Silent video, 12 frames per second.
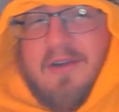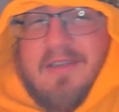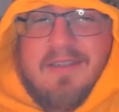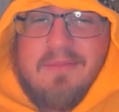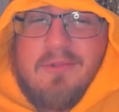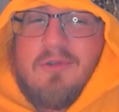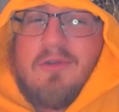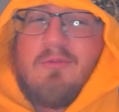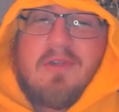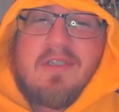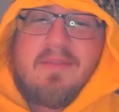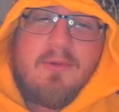I'm doing
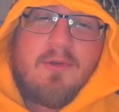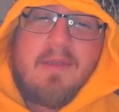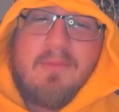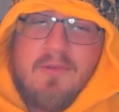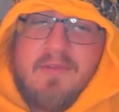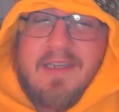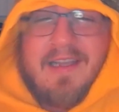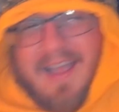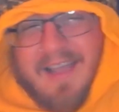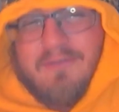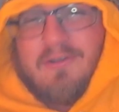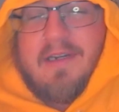one spooky movie
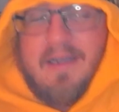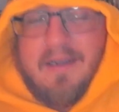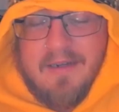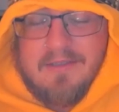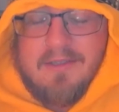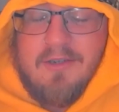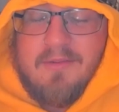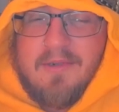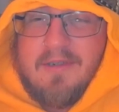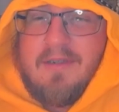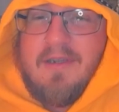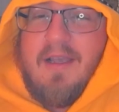every day in October.